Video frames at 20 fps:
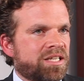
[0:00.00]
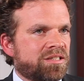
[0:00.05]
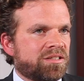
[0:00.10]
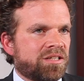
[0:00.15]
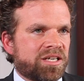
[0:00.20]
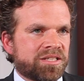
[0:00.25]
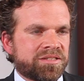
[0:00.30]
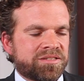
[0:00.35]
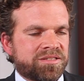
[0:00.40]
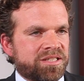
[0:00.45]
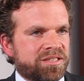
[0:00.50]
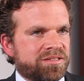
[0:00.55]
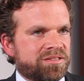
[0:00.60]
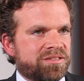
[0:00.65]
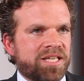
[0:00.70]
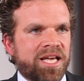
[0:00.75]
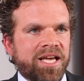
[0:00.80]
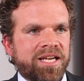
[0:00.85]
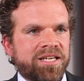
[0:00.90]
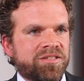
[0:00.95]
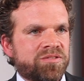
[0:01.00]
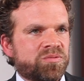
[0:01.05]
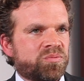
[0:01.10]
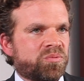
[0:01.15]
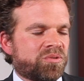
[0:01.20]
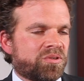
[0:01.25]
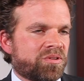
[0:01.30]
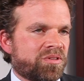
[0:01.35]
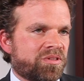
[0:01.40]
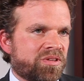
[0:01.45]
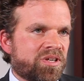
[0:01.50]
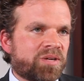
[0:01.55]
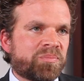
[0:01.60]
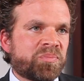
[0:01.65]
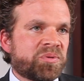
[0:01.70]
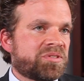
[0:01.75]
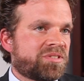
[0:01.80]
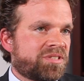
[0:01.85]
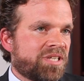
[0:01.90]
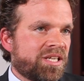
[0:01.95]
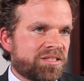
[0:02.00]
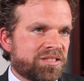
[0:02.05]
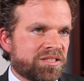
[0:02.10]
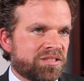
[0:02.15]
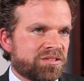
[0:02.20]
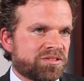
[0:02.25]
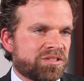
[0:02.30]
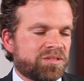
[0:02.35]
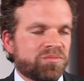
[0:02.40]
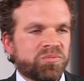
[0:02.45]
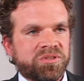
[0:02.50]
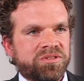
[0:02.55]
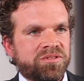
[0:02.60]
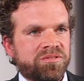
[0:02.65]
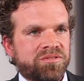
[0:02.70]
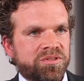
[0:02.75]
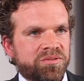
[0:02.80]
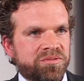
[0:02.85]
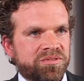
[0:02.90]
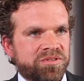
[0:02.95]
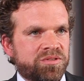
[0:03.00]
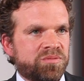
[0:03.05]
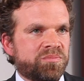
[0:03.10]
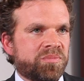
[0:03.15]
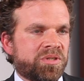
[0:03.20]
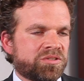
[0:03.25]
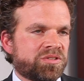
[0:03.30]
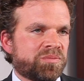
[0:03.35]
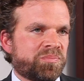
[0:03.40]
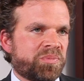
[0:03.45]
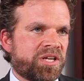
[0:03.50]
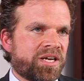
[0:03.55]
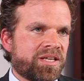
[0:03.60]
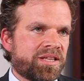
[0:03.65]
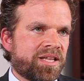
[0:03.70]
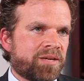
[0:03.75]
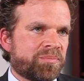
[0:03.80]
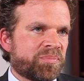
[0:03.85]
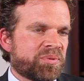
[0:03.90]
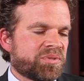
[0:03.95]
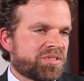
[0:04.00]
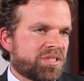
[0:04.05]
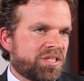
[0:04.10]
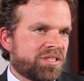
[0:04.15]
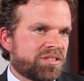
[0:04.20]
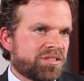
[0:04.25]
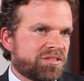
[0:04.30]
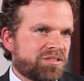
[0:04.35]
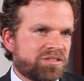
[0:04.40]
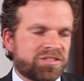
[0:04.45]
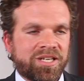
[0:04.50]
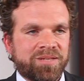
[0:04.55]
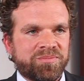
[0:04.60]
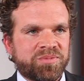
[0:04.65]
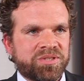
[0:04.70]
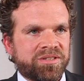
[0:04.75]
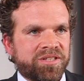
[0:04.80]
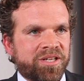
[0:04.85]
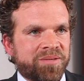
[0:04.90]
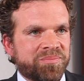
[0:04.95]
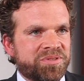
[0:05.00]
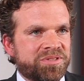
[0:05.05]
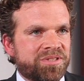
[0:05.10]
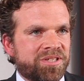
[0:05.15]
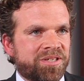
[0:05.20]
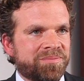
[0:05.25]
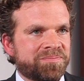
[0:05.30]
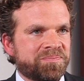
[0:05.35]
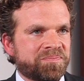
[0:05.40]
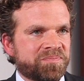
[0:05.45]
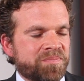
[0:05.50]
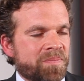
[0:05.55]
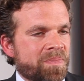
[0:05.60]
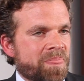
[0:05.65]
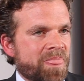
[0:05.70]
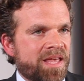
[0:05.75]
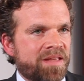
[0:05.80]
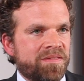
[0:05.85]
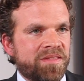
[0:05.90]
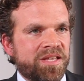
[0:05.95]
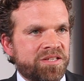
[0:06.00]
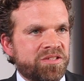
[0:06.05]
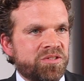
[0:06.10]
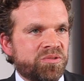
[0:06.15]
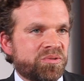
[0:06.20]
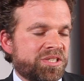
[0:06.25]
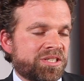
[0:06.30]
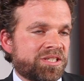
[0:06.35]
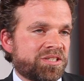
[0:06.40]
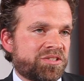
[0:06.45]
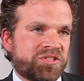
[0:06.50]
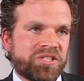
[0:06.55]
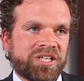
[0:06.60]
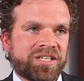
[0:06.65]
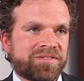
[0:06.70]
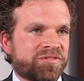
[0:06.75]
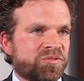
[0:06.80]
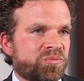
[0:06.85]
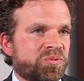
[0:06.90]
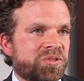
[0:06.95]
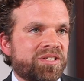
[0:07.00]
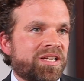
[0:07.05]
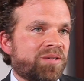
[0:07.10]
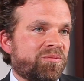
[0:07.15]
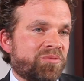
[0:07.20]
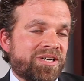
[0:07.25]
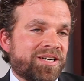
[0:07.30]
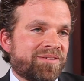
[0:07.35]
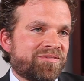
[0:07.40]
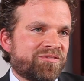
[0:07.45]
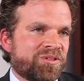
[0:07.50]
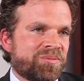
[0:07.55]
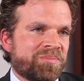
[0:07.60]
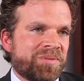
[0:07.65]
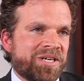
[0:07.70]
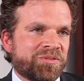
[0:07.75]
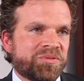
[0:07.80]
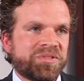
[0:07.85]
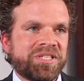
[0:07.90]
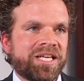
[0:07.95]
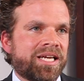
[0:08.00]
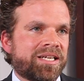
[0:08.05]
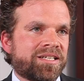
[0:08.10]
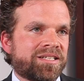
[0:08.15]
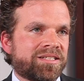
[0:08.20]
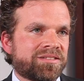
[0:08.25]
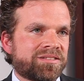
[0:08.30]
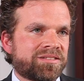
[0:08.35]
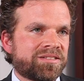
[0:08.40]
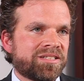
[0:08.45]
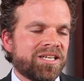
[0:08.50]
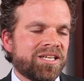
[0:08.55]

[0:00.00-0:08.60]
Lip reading: law says that is worth a percentage, and what you do is you multiply that percentage times a lump sum, and then you get a check for whatever amount that is.